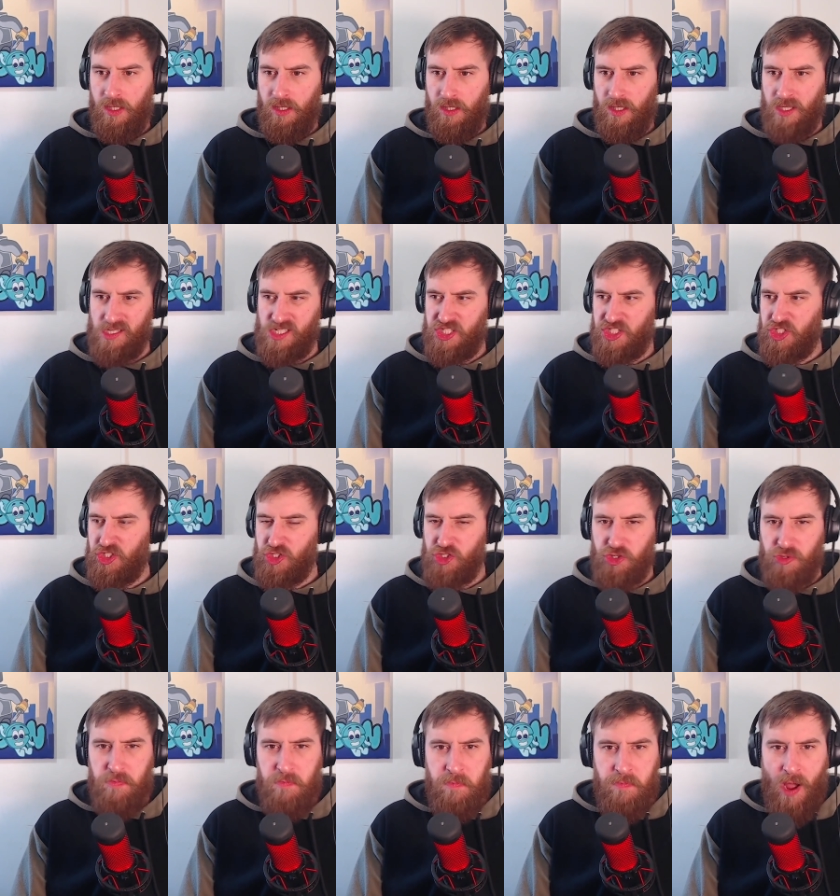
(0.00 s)

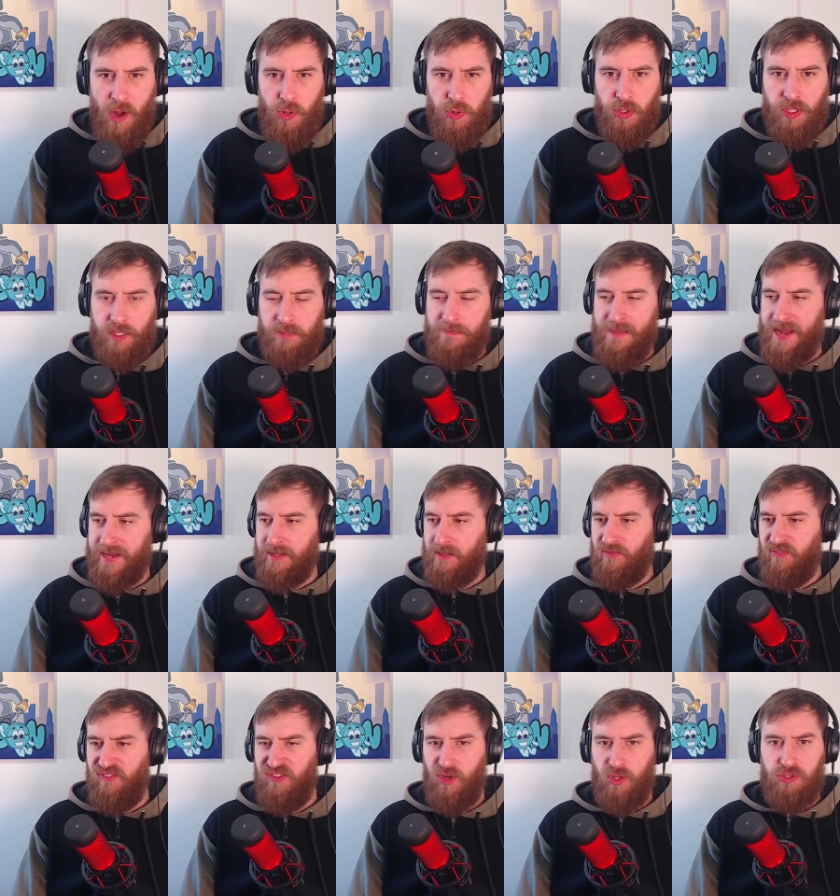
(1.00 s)
Smoke, mate.
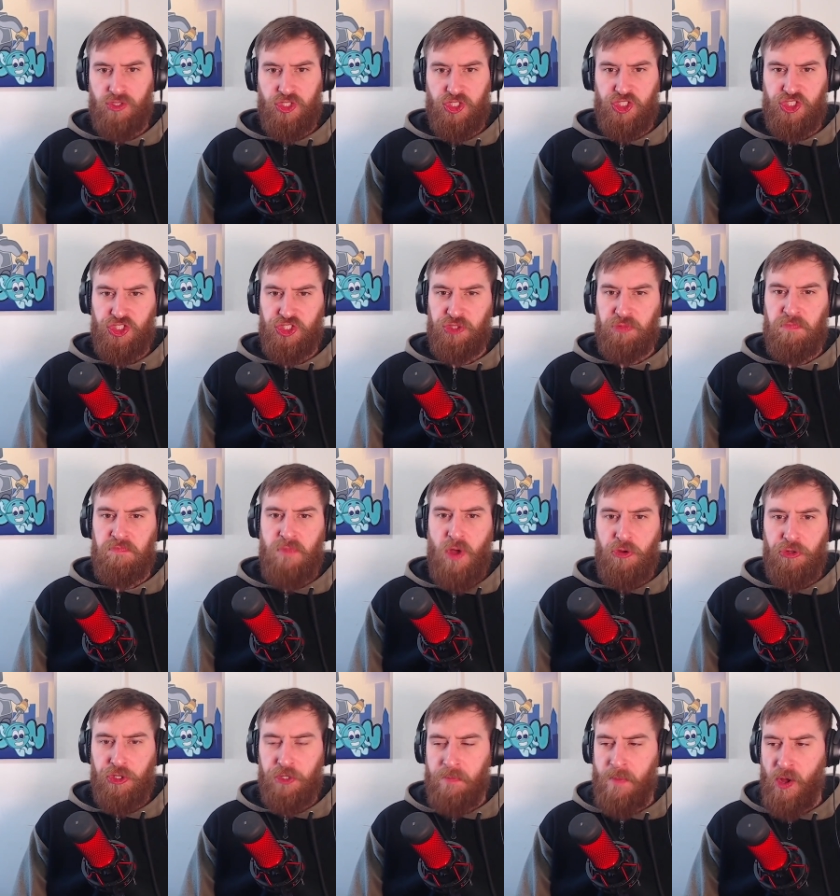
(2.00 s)
Full on
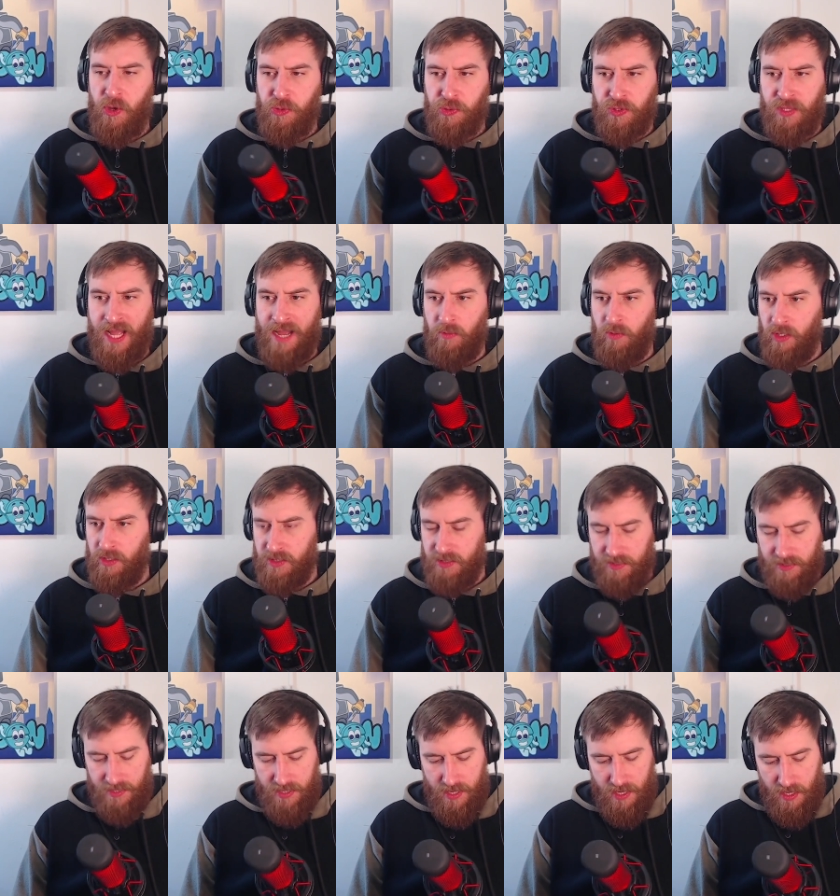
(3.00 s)
smoke mode, that was.
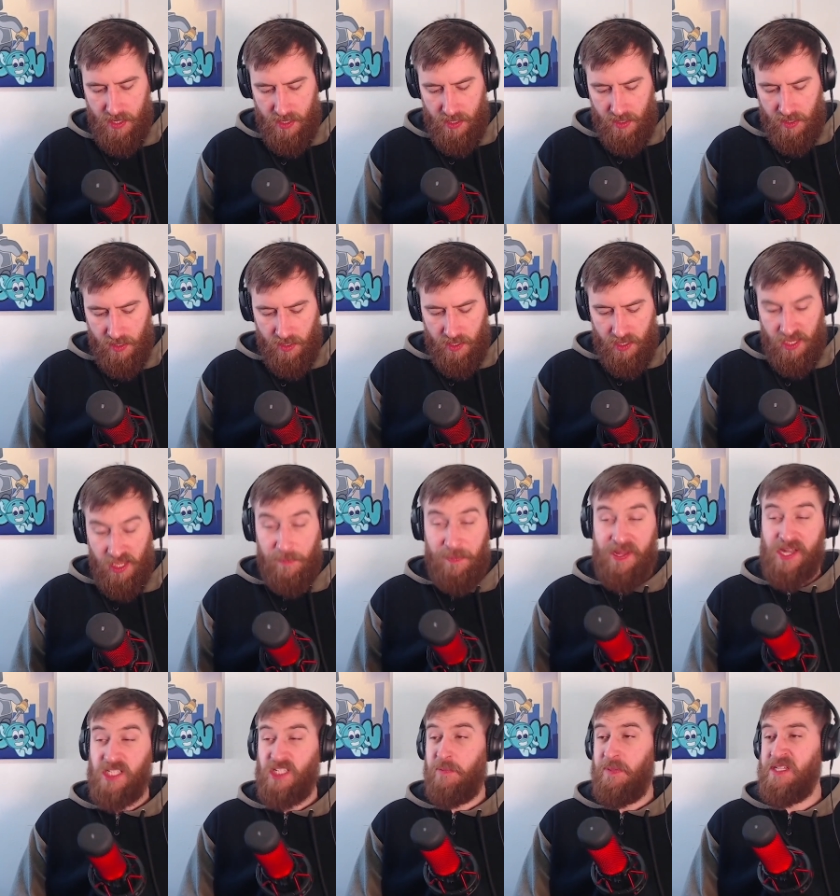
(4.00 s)
It
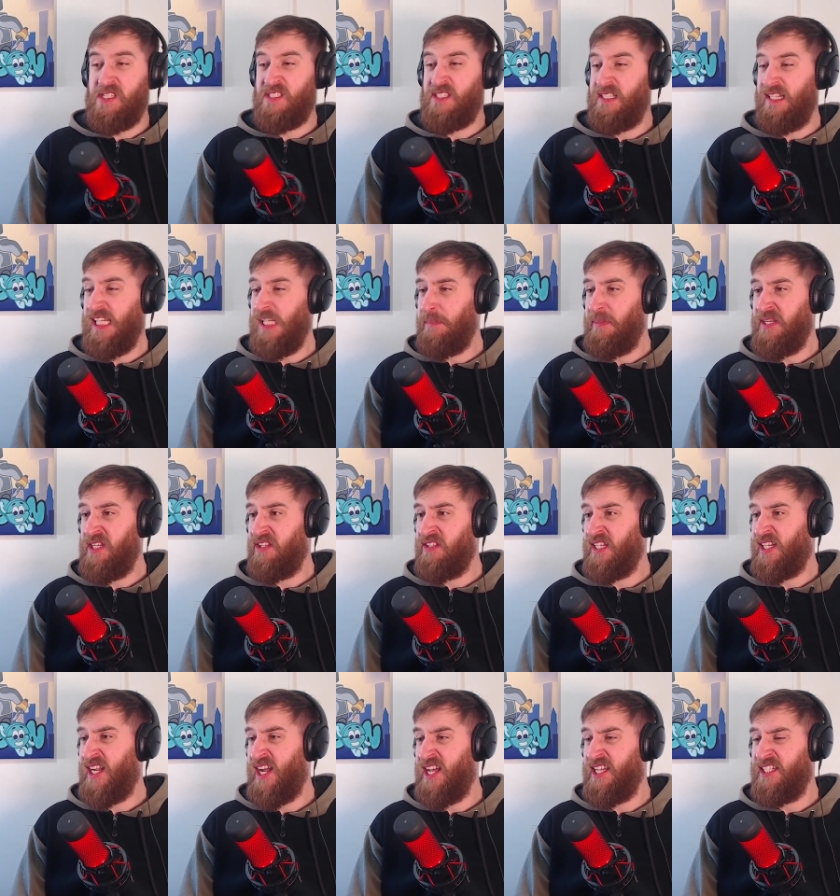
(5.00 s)
appears I've been sleeping on the
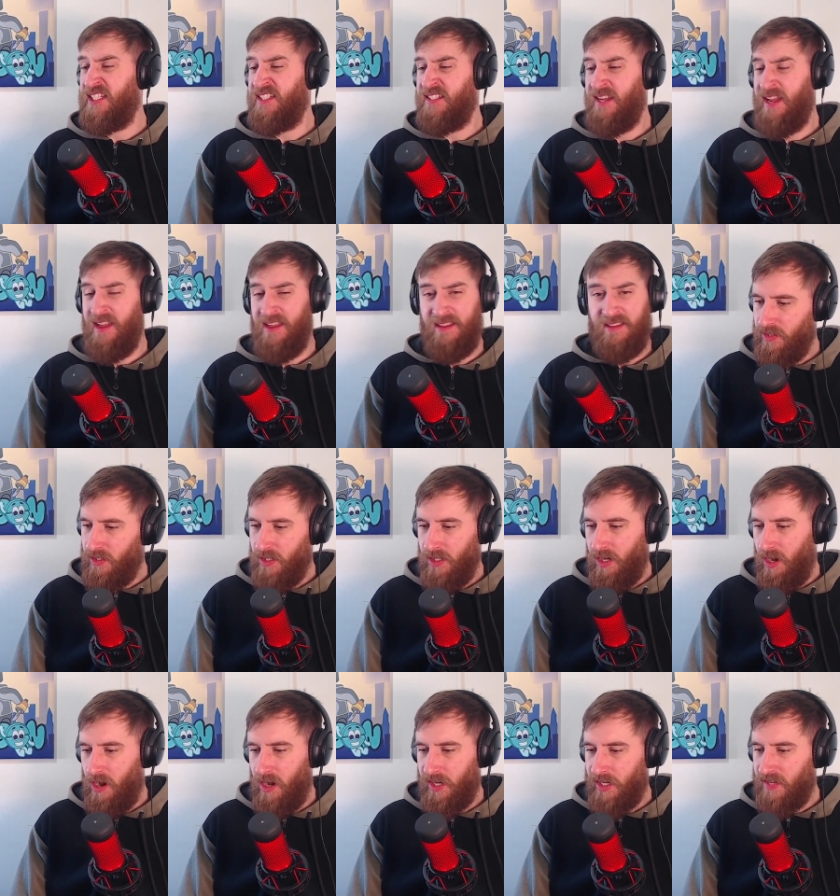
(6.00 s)
cunt, yeah? You
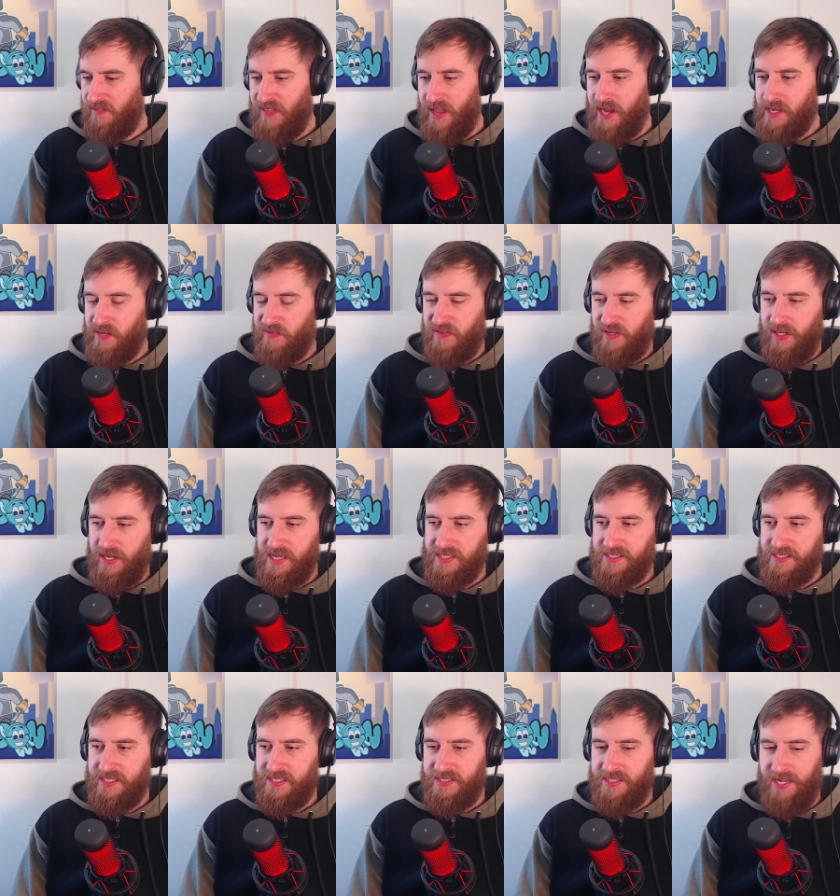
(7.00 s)
can't give that anything less
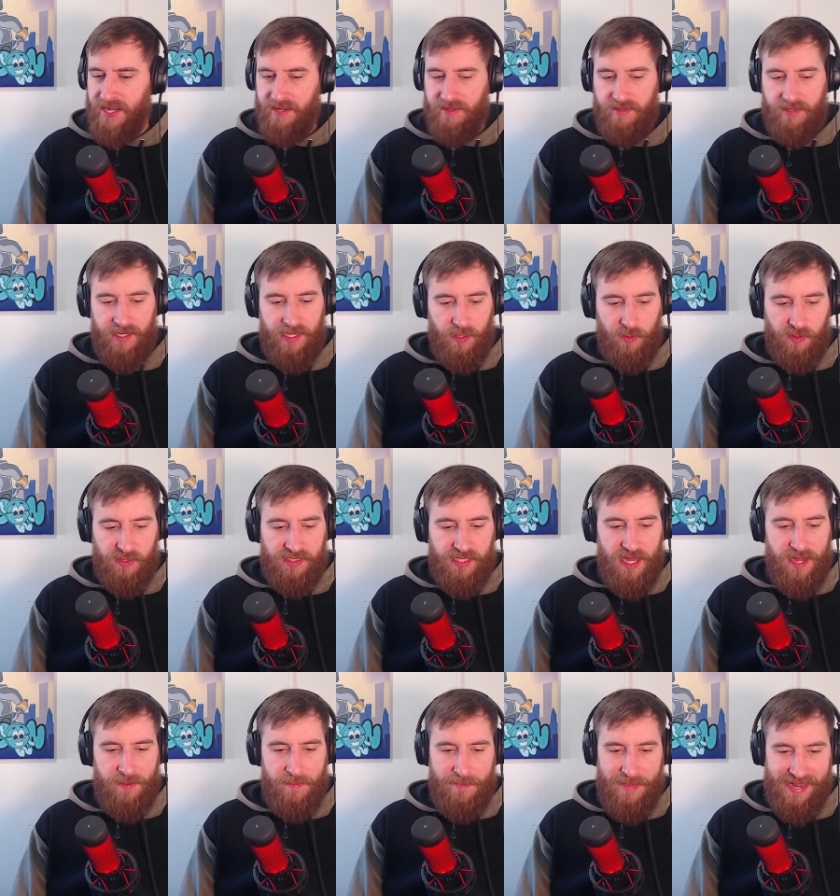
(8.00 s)
than a 10. It was
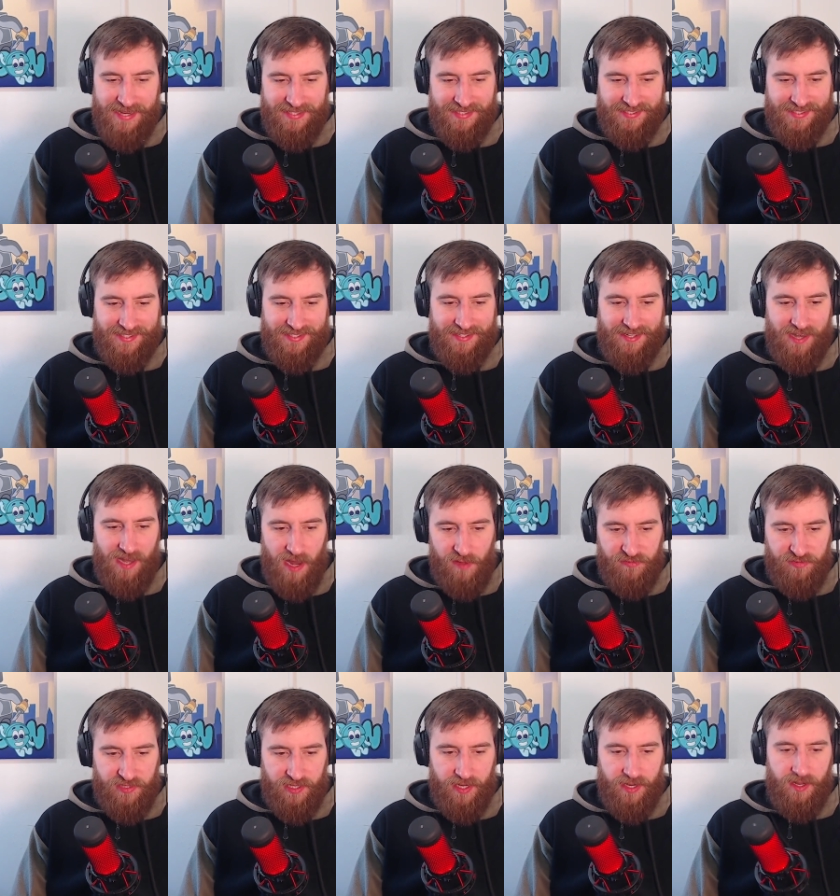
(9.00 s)
amazing.
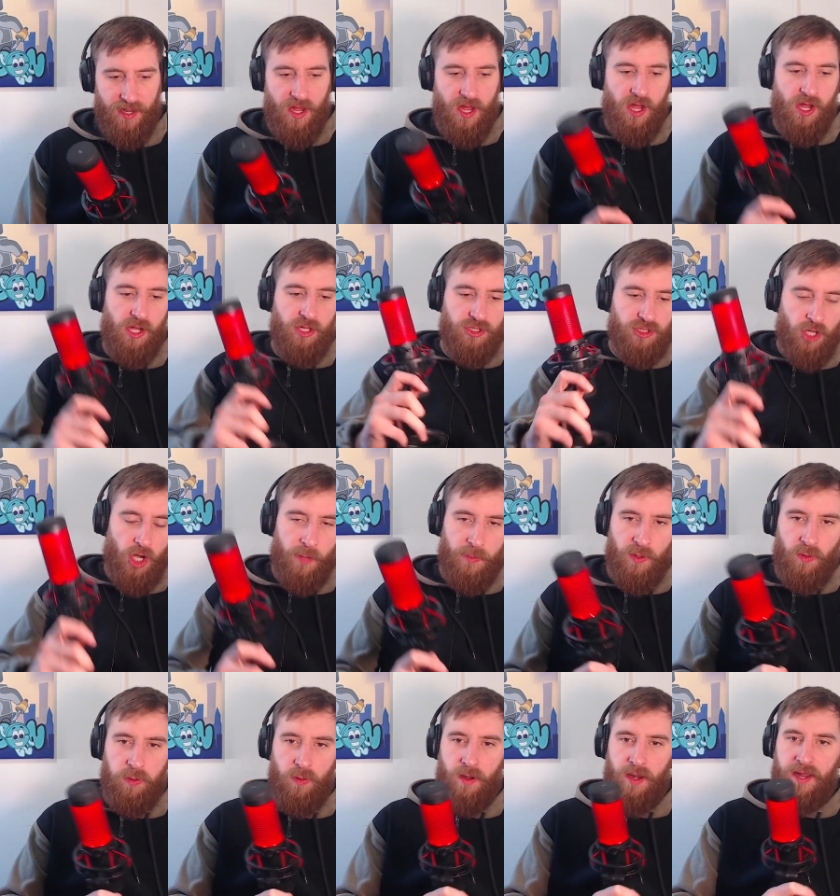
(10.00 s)
Loved it. Top
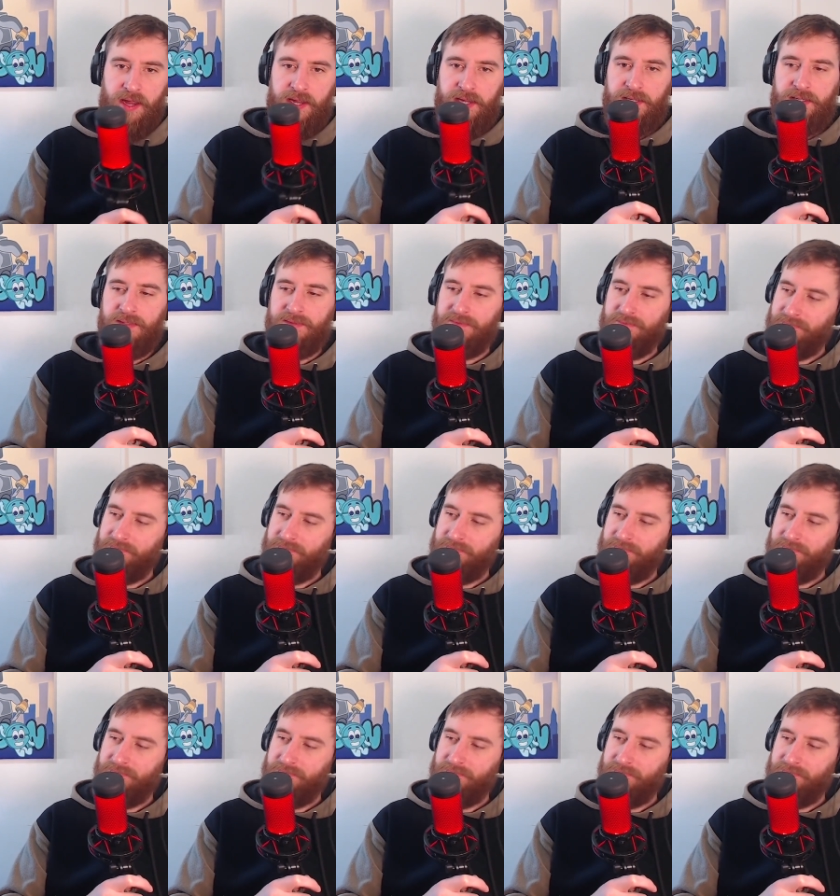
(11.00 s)
quality.